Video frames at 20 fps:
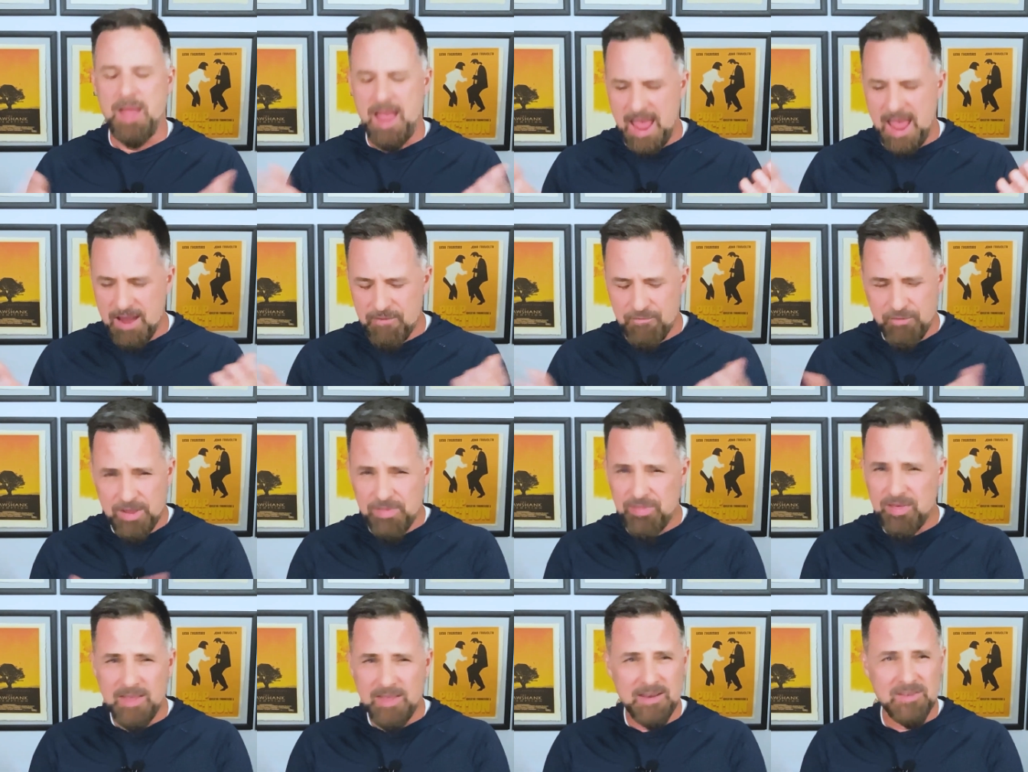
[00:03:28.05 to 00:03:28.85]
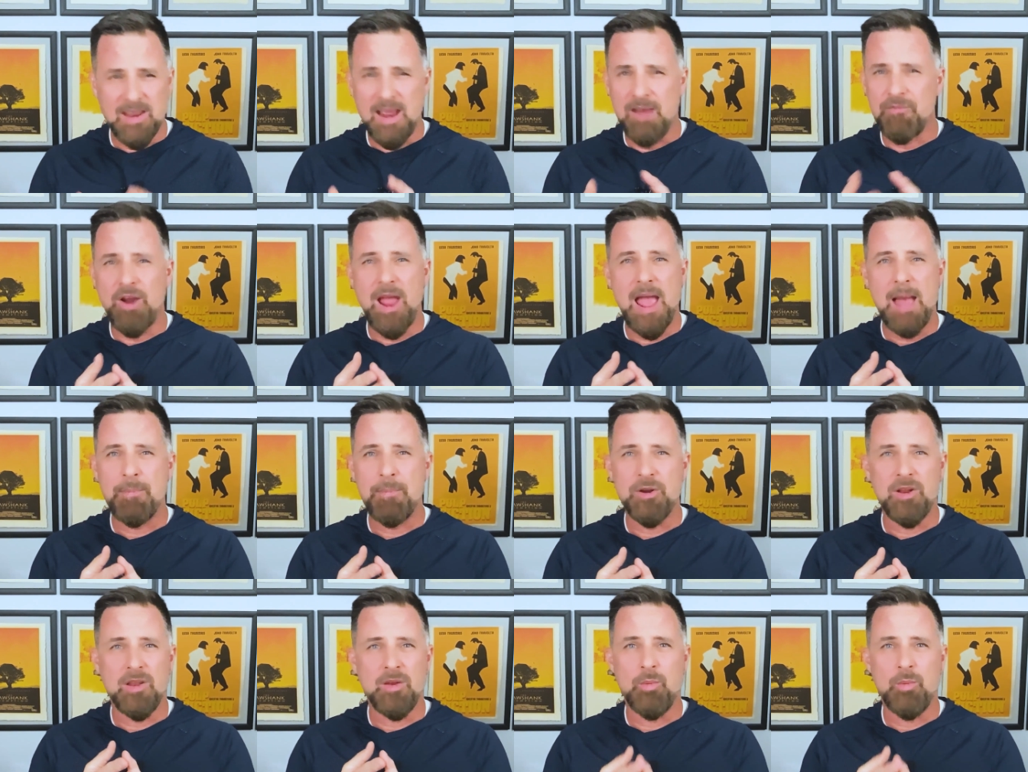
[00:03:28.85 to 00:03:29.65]
everything that's ever
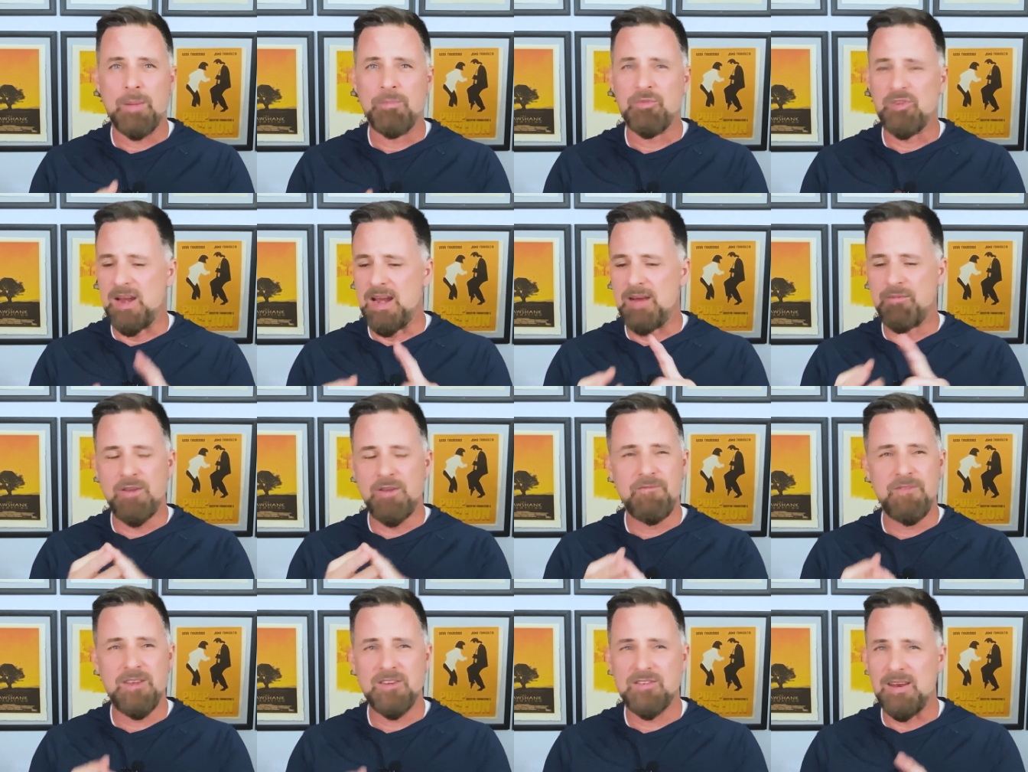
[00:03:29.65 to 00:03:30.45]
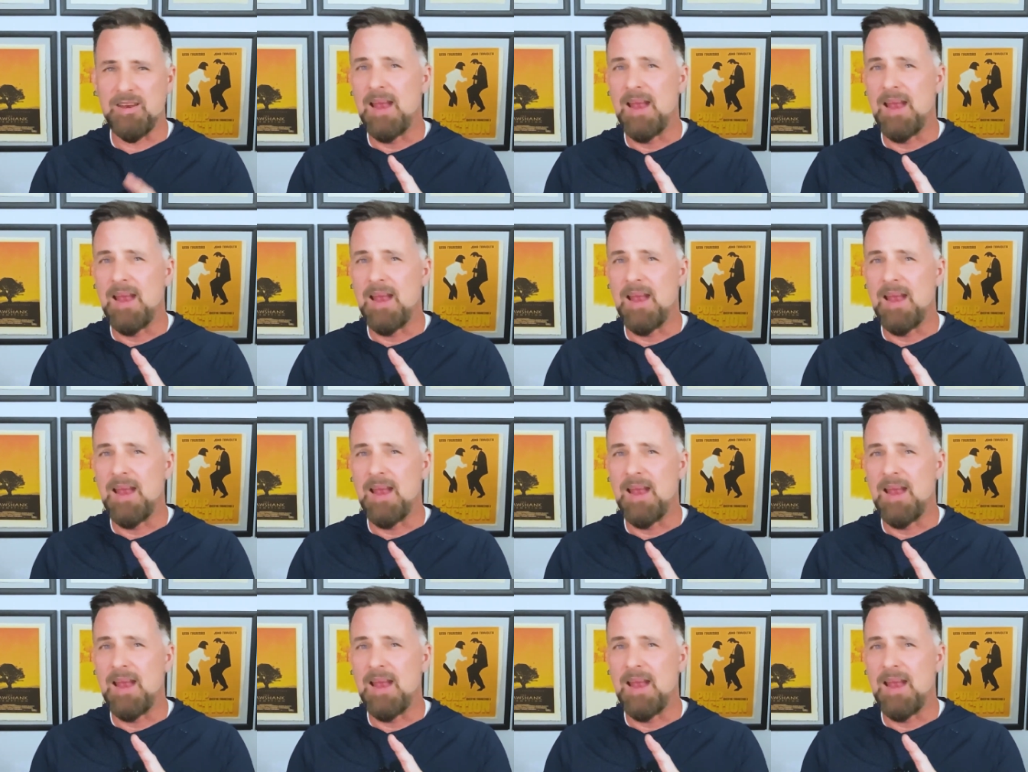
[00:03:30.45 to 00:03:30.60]
happened on the website, every visit,